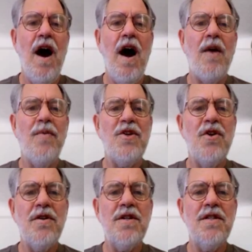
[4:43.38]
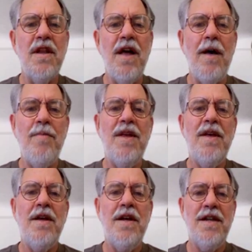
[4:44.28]
I return to the lobby
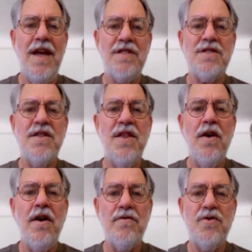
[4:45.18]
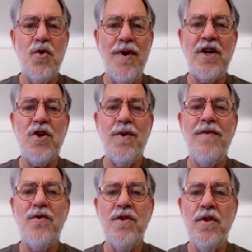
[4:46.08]
and ask the auto directory
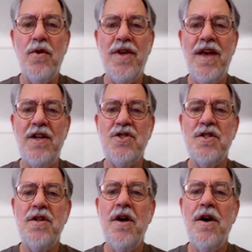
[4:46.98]
for the location